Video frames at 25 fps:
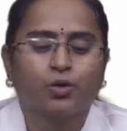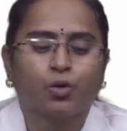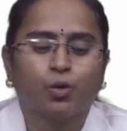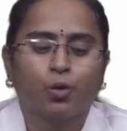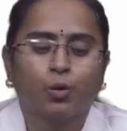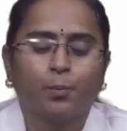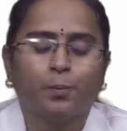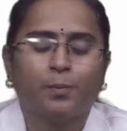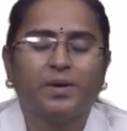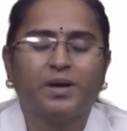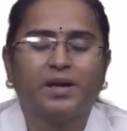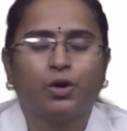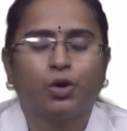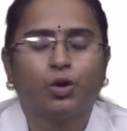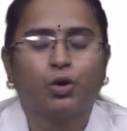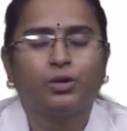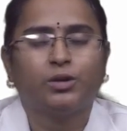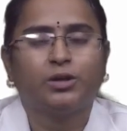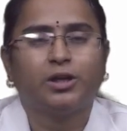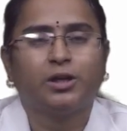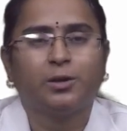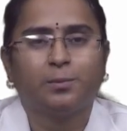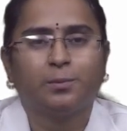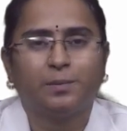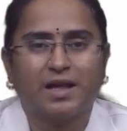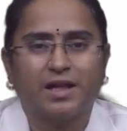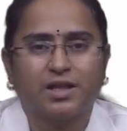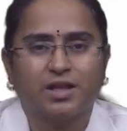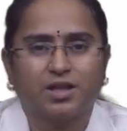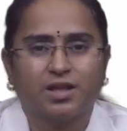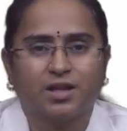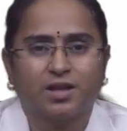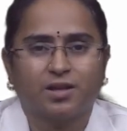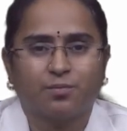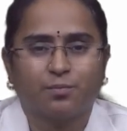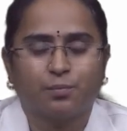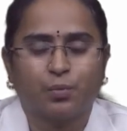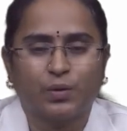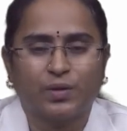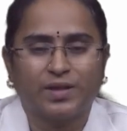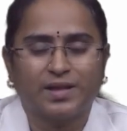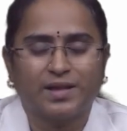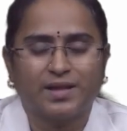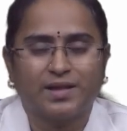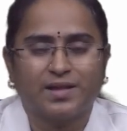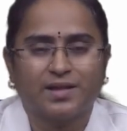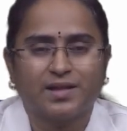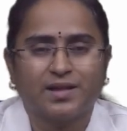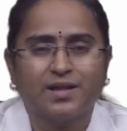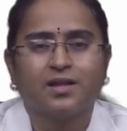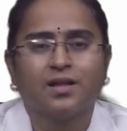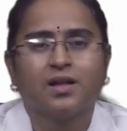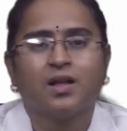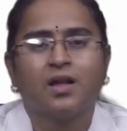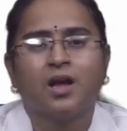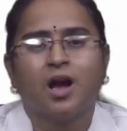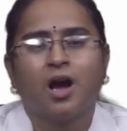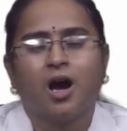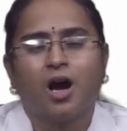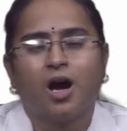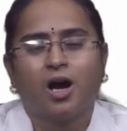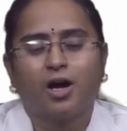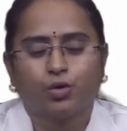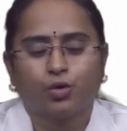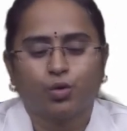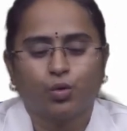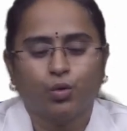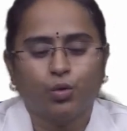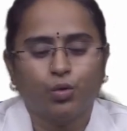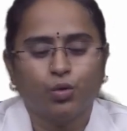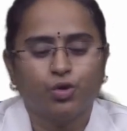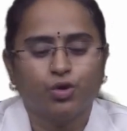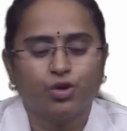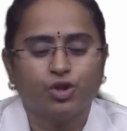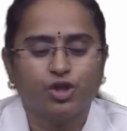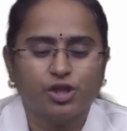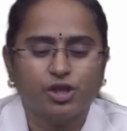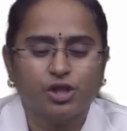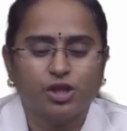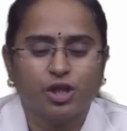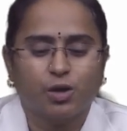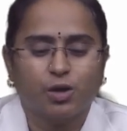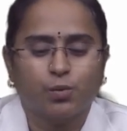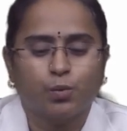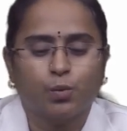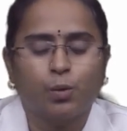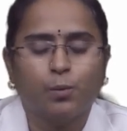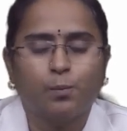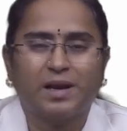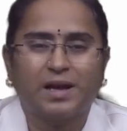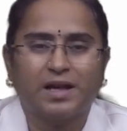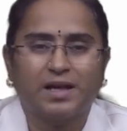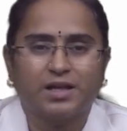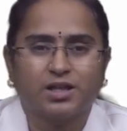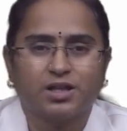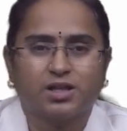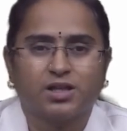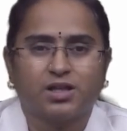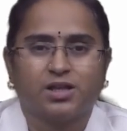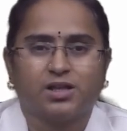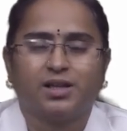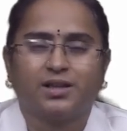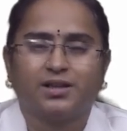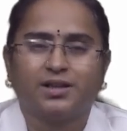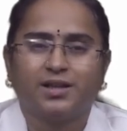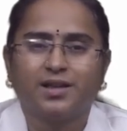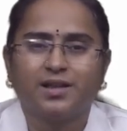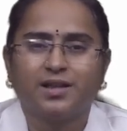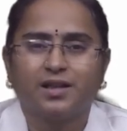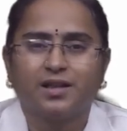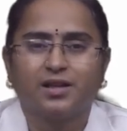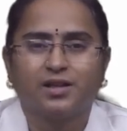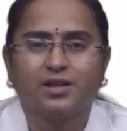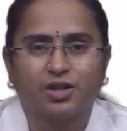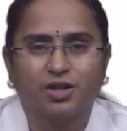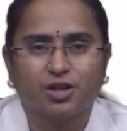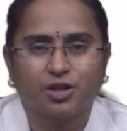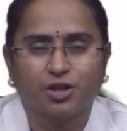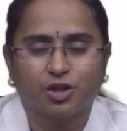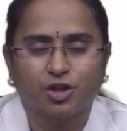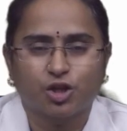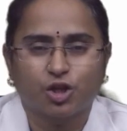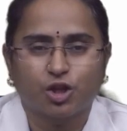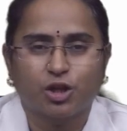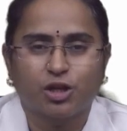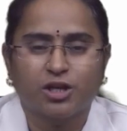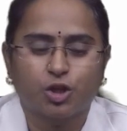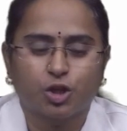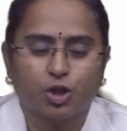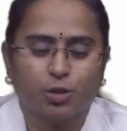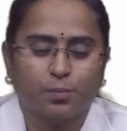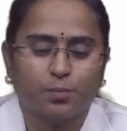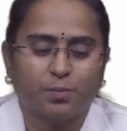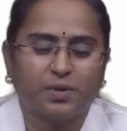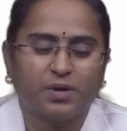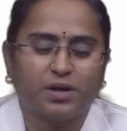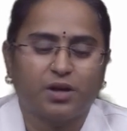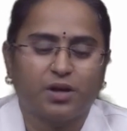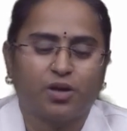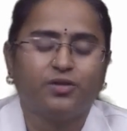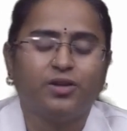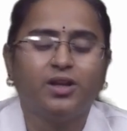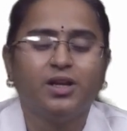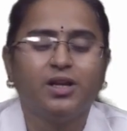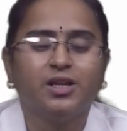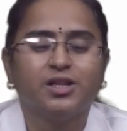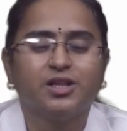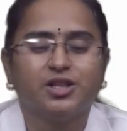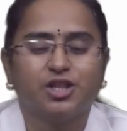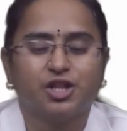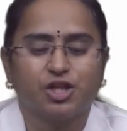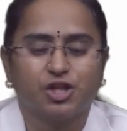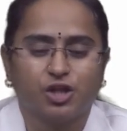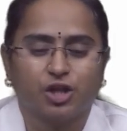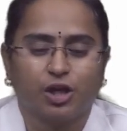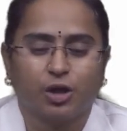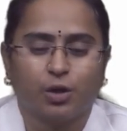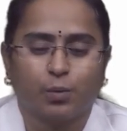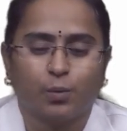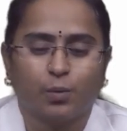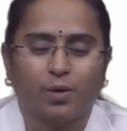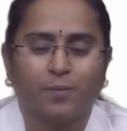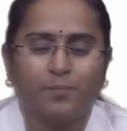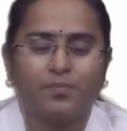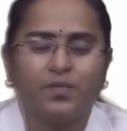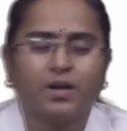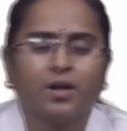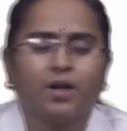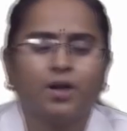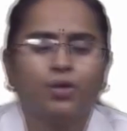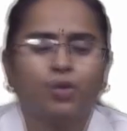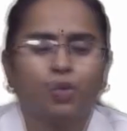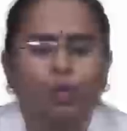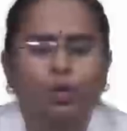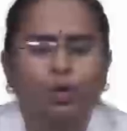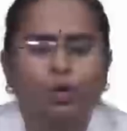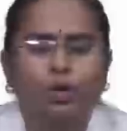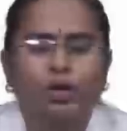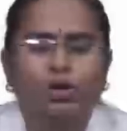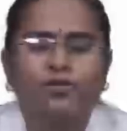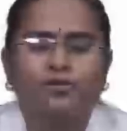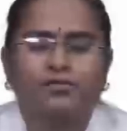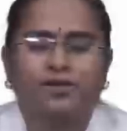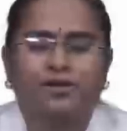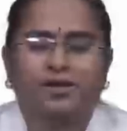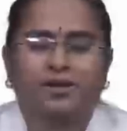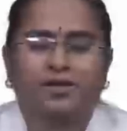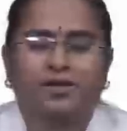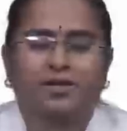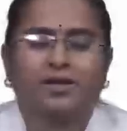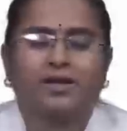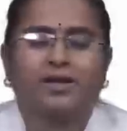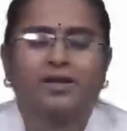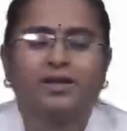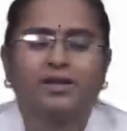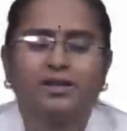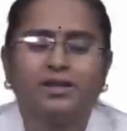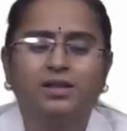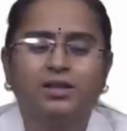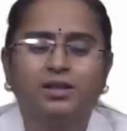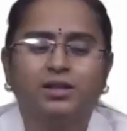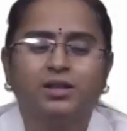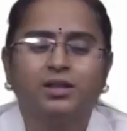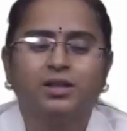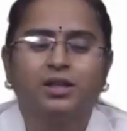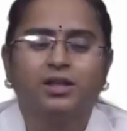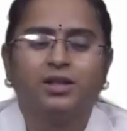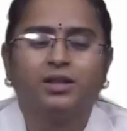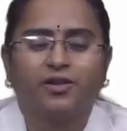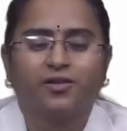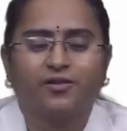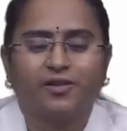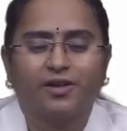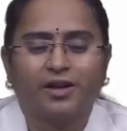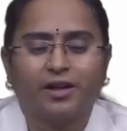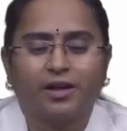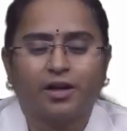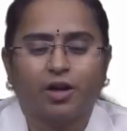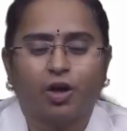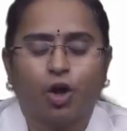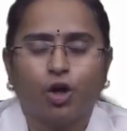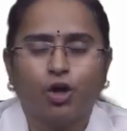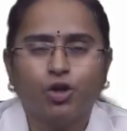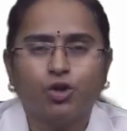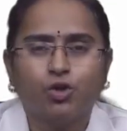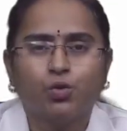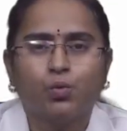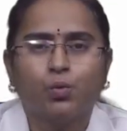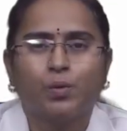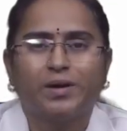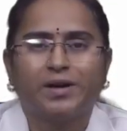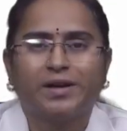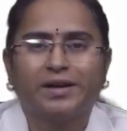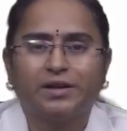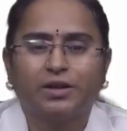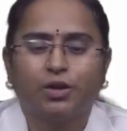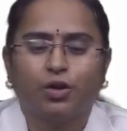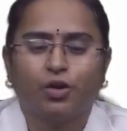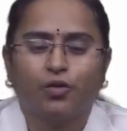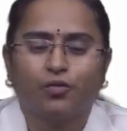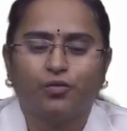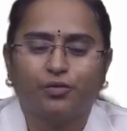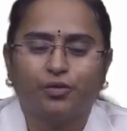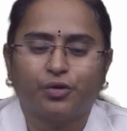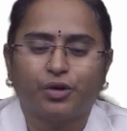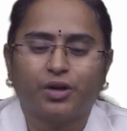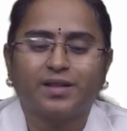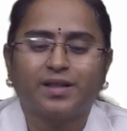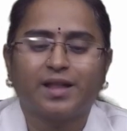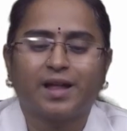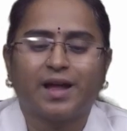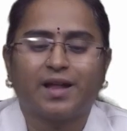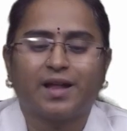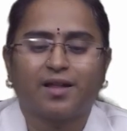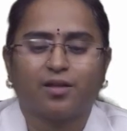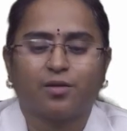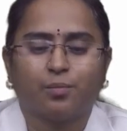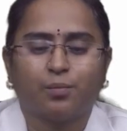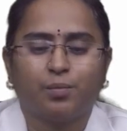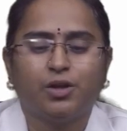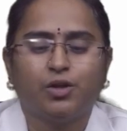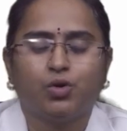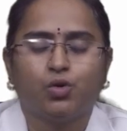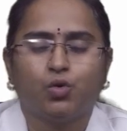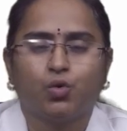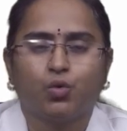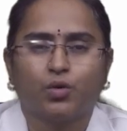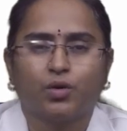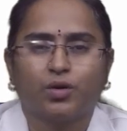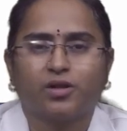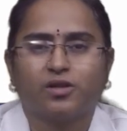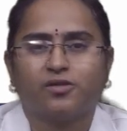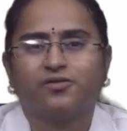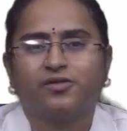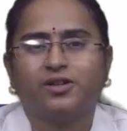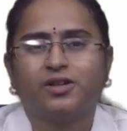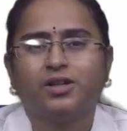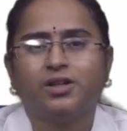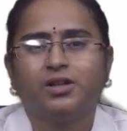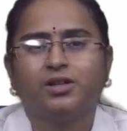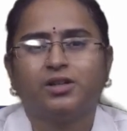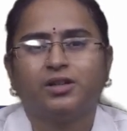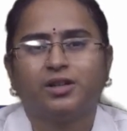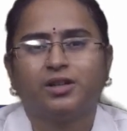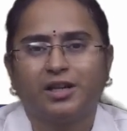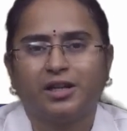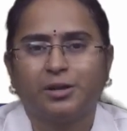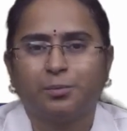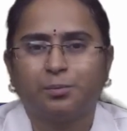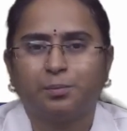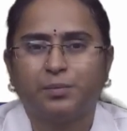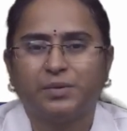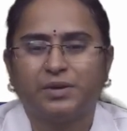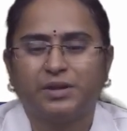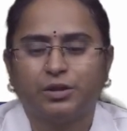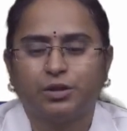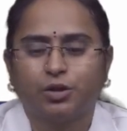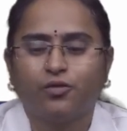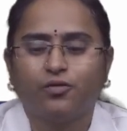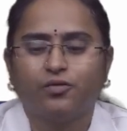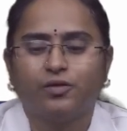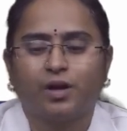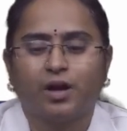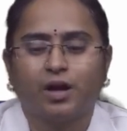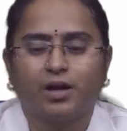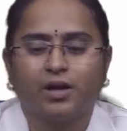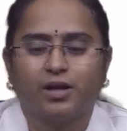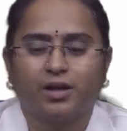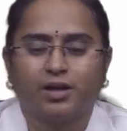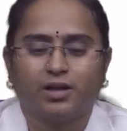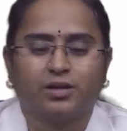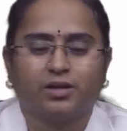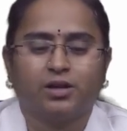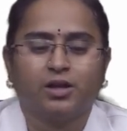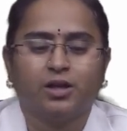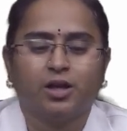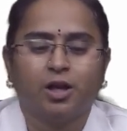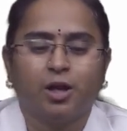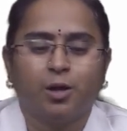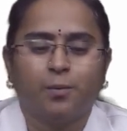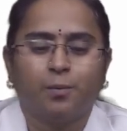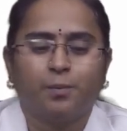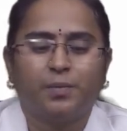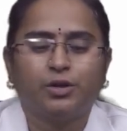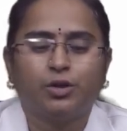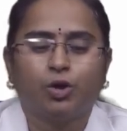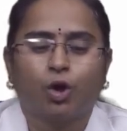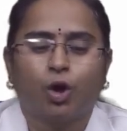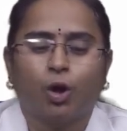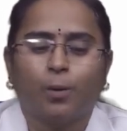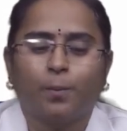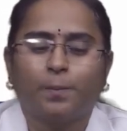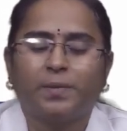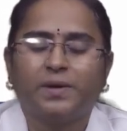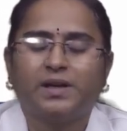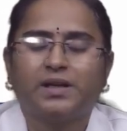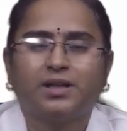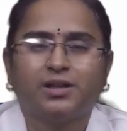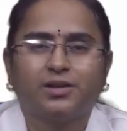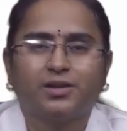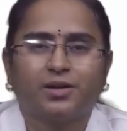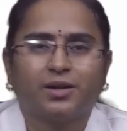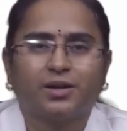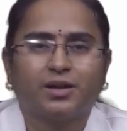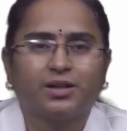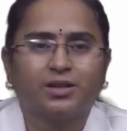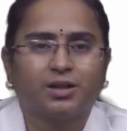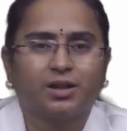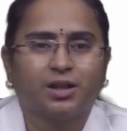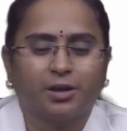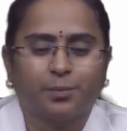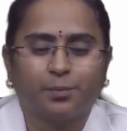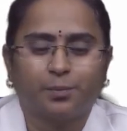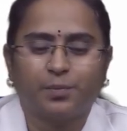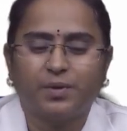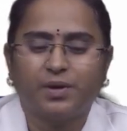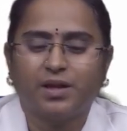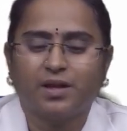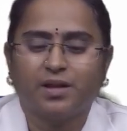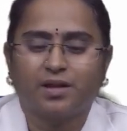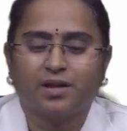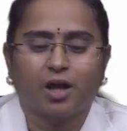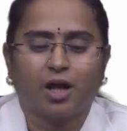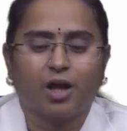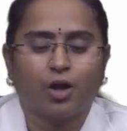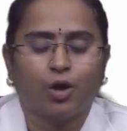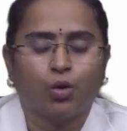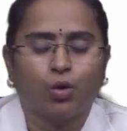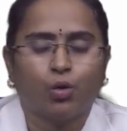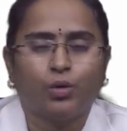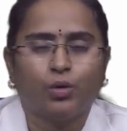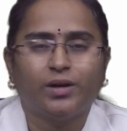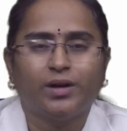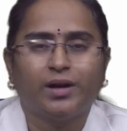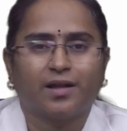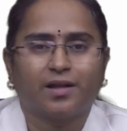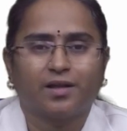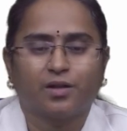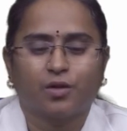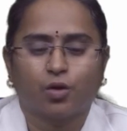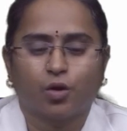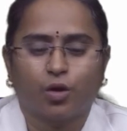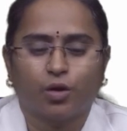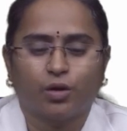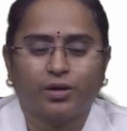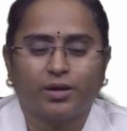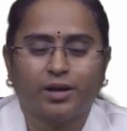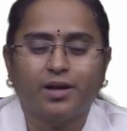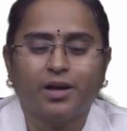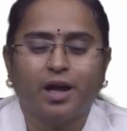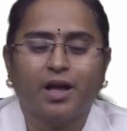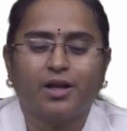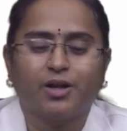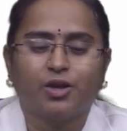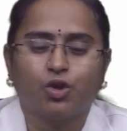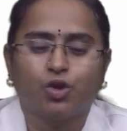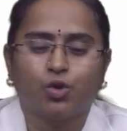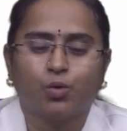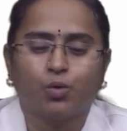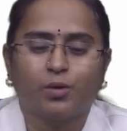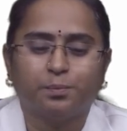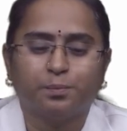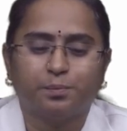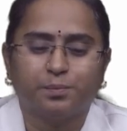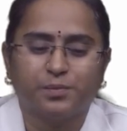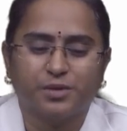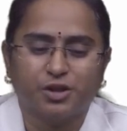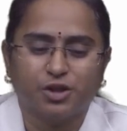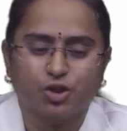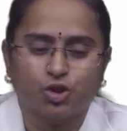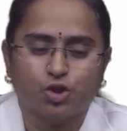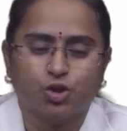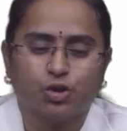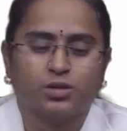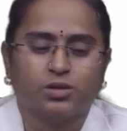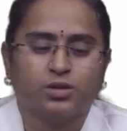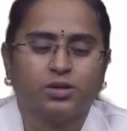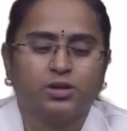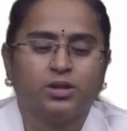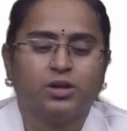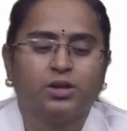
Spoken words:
through periodontal plastic procedures or through gingivoplasty, that is reshaping of the gingiva. And role of drugs. Here the large variety of drugs has been used for treatment of NUG, but topical drug therapy is alone as not an adjuvant measure.